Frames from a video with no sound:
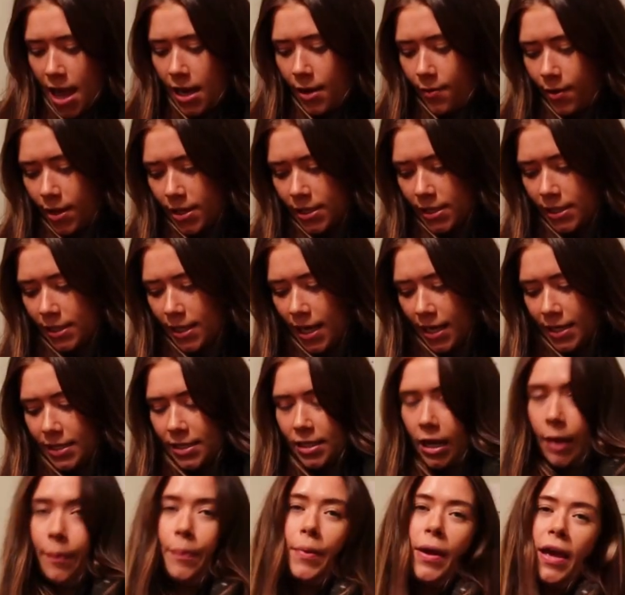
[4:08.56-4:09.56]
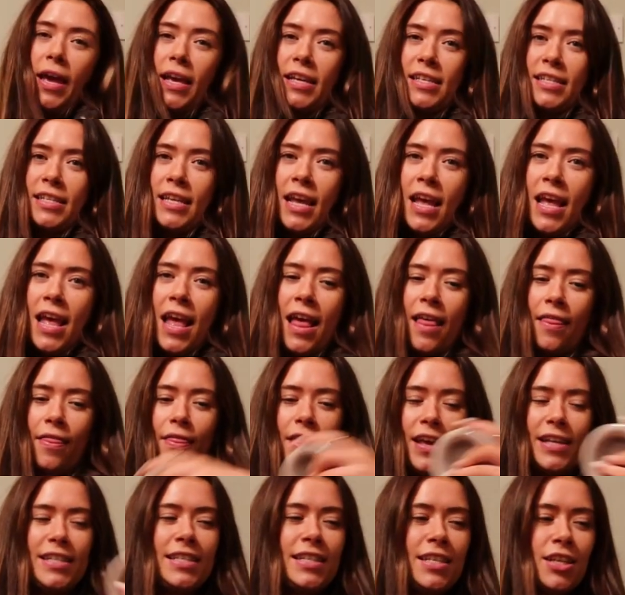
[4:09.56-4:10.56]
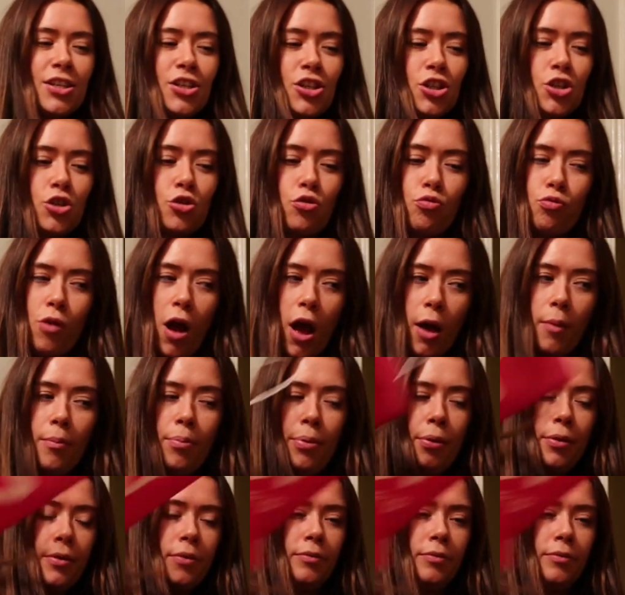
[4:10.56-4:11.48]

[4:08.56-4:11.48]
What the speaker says: Anyways, next up is this scrub.